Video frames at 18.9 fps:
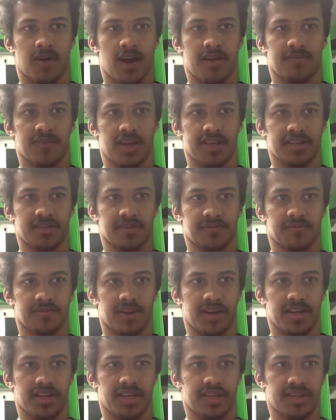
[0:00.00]
Five Nights at
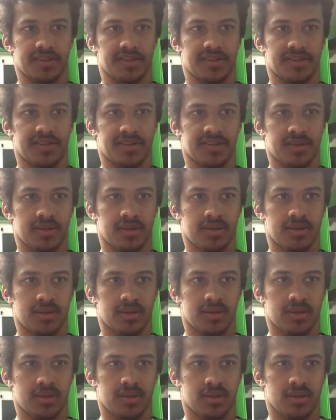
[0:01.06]
Freddy's.
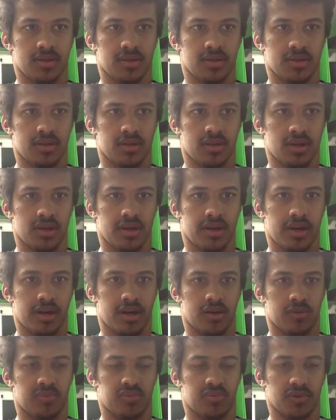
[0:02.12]

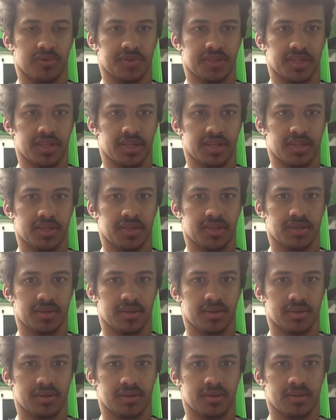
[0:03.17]
Help
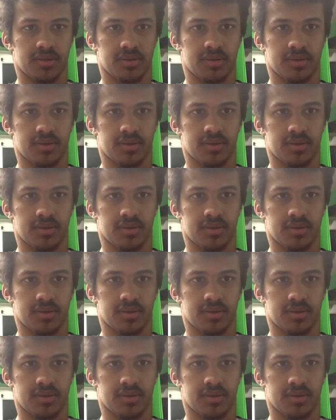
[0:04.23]
Wanted.